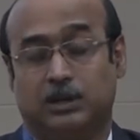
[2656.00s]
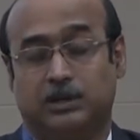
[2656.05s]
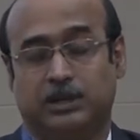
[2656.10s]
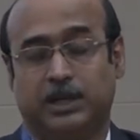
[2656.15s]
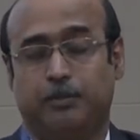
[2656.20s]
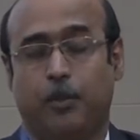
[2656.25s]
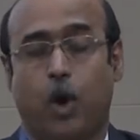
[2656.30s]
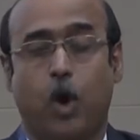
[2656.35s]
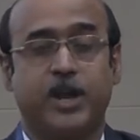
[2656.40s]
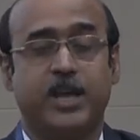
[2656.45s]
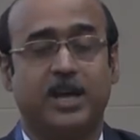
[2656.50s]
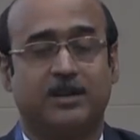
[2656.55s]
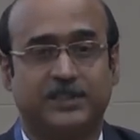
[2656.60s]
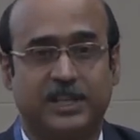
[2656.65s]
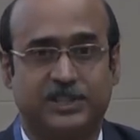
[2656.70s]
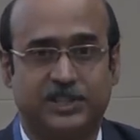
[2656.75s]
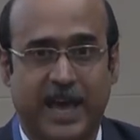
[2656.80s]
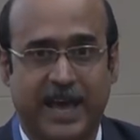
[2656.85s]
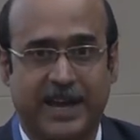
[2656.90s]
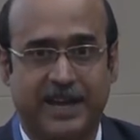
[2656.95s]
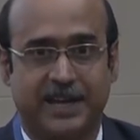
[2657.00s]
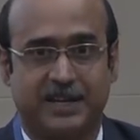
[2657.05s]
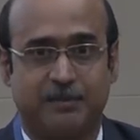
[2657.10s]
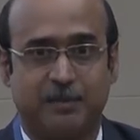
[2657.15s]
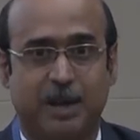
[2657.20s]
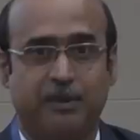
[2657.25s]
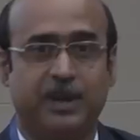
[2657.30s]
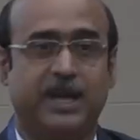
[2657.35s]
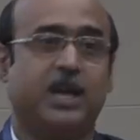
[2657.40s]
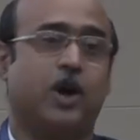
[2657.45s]
the body of the chariot
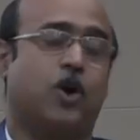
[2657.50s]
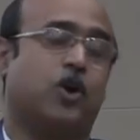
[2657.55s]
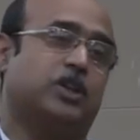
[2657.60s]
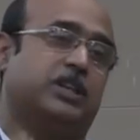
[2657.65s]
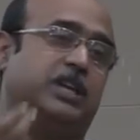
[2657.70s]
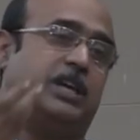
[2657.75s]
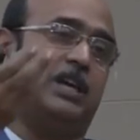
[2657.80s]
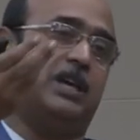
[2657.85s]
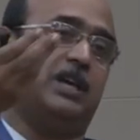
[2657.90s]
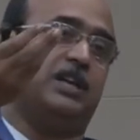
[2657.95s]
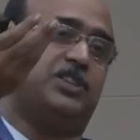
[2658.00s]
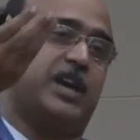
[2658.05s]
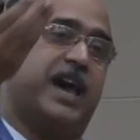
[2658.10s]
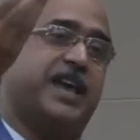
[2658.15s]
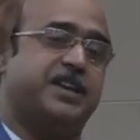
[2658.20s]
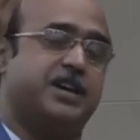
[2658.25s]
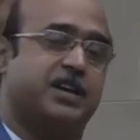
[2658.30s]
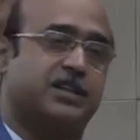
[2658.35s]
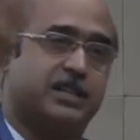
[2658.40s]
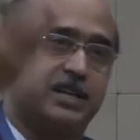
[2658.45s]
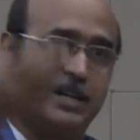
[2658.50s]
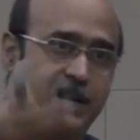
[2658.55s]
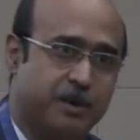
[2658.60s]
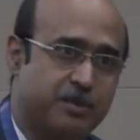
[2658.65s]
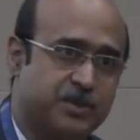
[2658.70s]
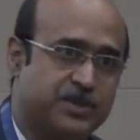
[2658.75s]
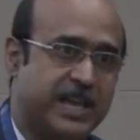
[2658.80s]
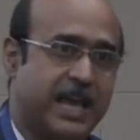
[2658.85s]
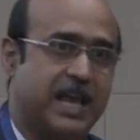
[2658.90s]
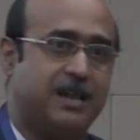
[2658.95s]
maybe, or the charioteer
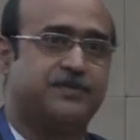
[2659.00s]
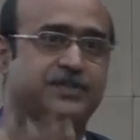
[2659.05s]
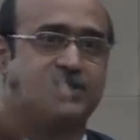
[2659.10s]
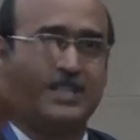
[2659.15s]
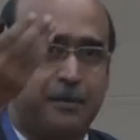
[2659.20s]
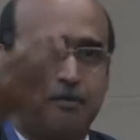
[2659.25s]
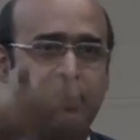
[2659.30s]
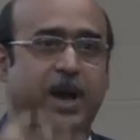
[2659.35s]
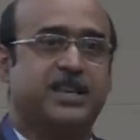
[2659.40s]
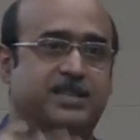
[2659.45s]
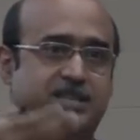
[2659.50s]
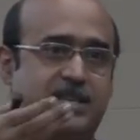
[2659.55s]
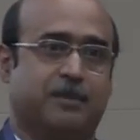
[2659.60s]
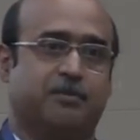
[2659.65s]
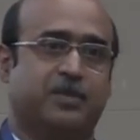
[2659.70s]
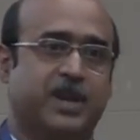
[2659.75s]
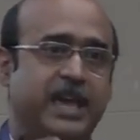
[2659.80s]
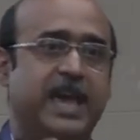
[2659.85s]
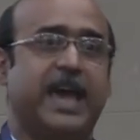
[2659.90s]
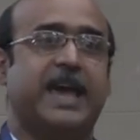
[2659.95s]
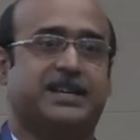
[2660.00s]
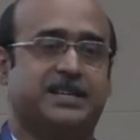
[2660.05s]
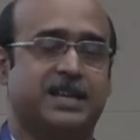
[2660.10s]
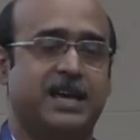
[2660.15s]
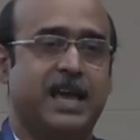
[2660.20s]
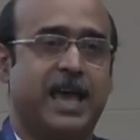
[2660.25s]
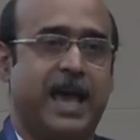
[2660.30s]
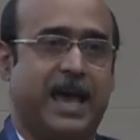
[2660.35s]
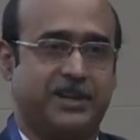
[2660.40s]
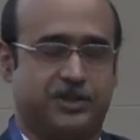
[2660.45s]
himself, step by step, negate,
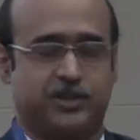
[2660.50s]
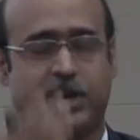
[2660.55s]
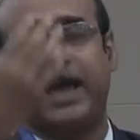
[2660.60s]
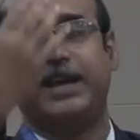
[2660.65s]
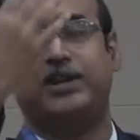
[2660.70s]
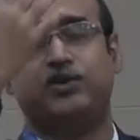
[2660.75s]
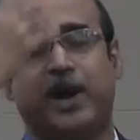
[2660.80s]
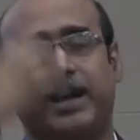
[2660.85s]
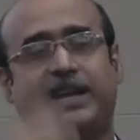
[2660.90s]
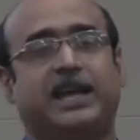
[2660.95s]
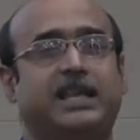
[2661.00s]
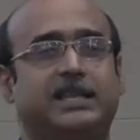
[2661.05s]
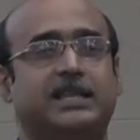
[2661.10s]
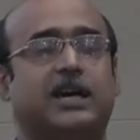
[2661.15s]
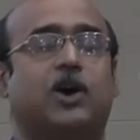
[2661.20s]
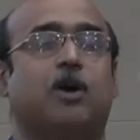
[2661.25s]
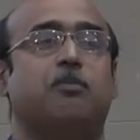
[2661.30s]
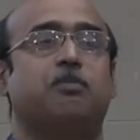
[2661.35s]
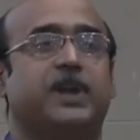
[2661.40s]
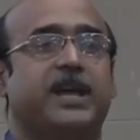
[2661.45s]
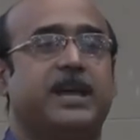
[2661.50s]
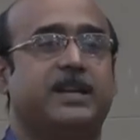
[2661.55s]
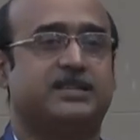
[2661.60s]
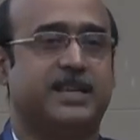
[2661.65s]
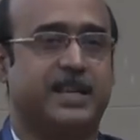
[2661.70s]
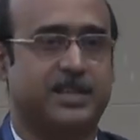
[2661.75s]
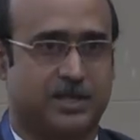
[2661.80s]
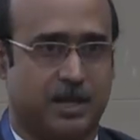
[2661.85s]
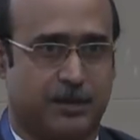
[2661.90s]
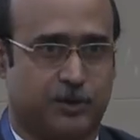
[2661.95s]
and try to attain the complete
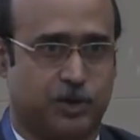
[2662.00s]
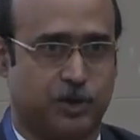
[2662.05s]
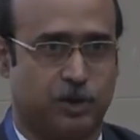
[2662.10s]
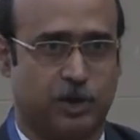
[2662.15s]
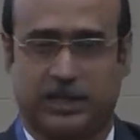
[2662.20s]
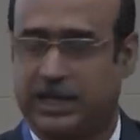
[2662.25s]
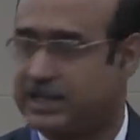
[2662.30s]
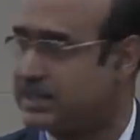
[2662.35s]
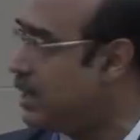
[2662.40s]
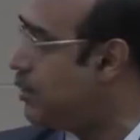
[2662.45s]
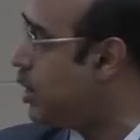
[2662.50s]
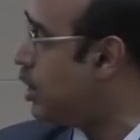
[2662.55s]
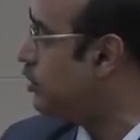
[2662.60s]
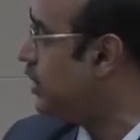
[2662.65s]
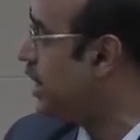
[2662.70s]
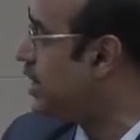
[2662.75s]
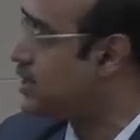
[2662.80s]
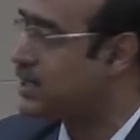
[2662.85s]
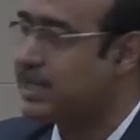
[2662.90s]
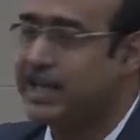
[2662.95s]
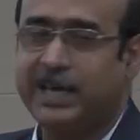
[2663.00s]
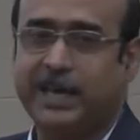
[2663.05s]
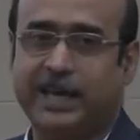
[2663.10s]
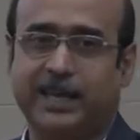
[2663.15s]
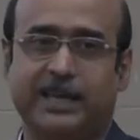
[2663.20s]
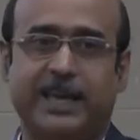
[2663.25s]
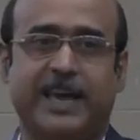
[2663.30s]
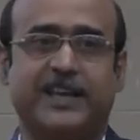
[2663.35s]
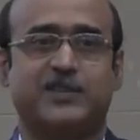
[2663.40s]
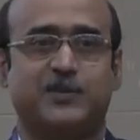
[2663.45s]
sense of shunyata. Somehow this,
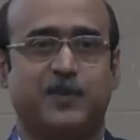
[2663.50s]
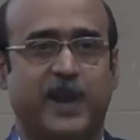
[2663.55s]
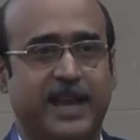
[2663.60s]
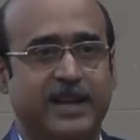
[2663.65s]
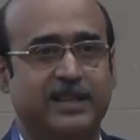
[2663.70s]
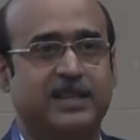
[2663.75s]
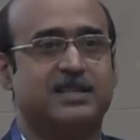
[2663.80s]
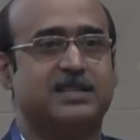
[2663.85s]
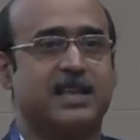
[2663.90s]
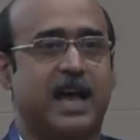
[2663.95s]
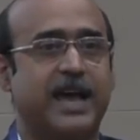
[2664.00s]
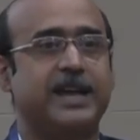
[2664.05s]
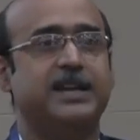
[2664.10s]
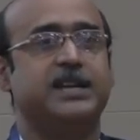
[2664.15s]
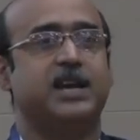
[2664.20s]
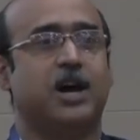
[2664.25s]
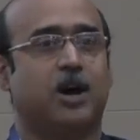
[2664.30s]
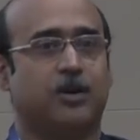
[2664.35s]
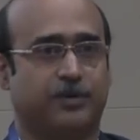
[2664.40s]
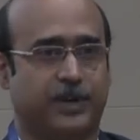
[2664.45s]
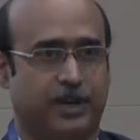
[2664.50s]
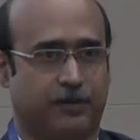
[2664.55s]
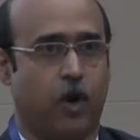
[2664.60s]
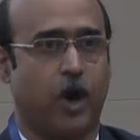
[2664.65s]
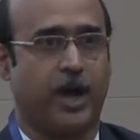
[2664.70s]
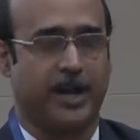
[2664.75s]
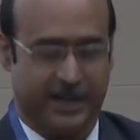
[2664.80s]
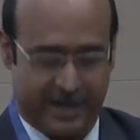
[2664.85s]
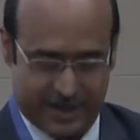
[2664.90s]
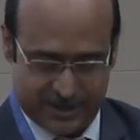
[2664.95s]
he explained this idea of
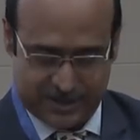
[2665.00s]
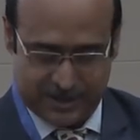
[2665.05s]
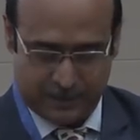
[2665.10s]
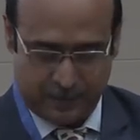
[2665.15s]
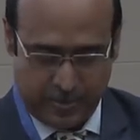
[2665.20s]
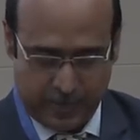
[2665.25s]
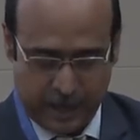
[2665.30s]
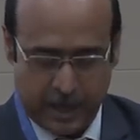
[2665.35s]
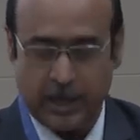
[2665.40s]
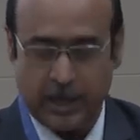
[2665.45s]
devoidness.